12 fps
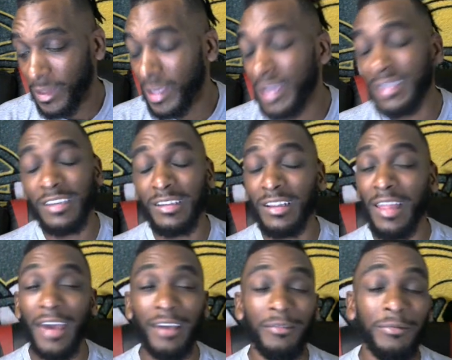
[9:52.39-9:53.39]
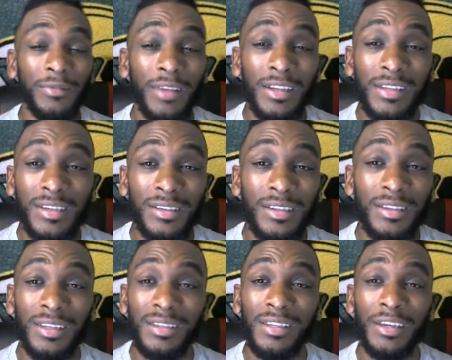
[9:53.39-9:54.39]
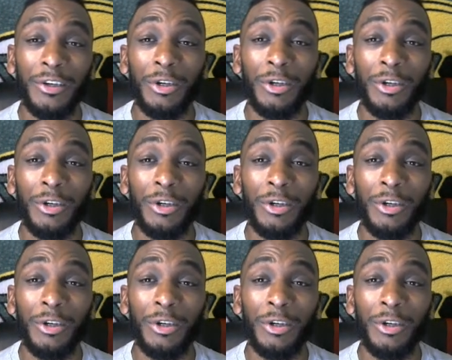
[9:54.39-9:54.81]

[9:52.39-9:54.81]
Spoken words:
It's just a lack of attention to detail.